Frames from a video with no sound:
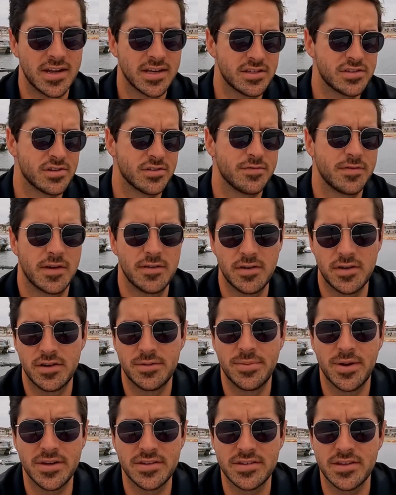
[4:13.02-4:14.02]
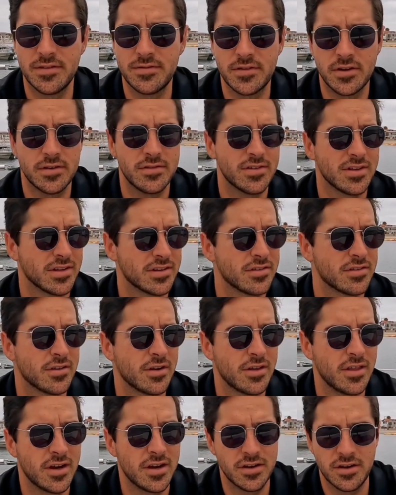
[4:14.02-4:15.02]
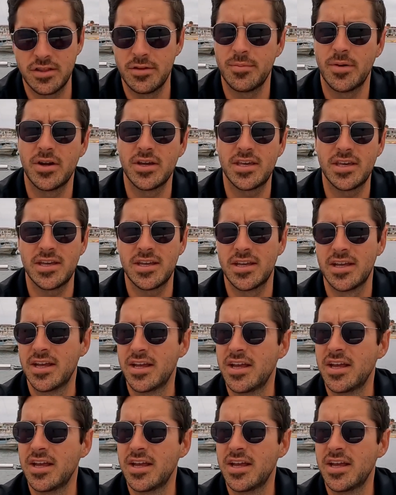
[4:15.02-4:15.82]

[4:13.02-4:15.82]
an extra $500 left over. Let's throw that into the market.